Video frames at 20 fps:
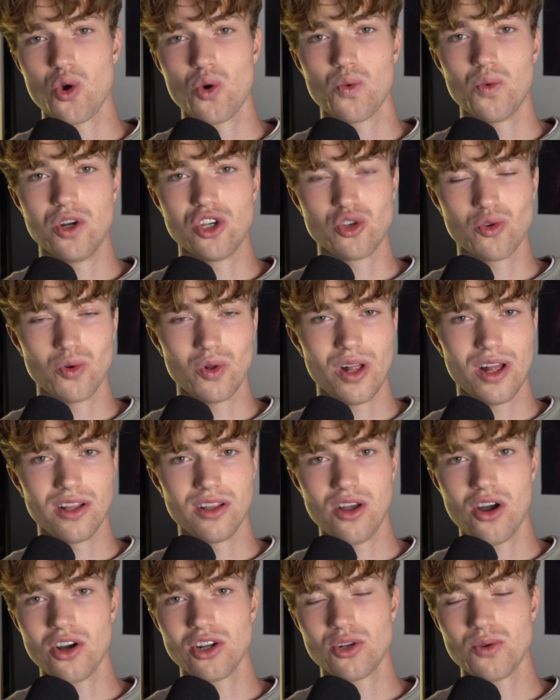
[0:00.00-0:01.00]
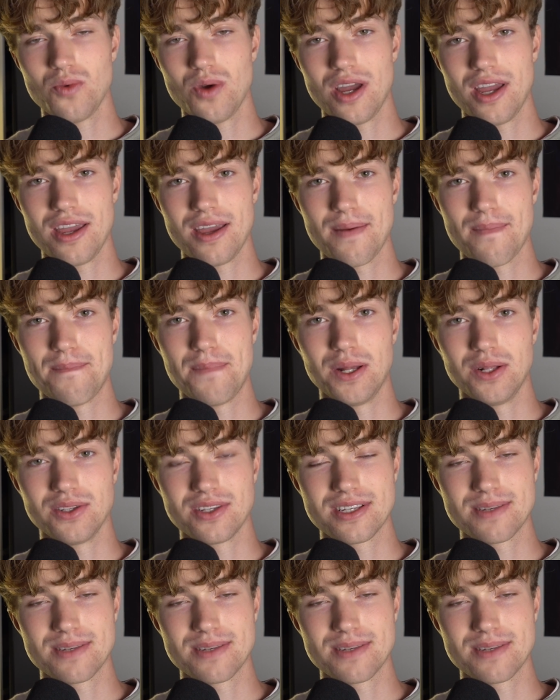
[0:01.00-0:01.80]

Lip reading: which will along the way build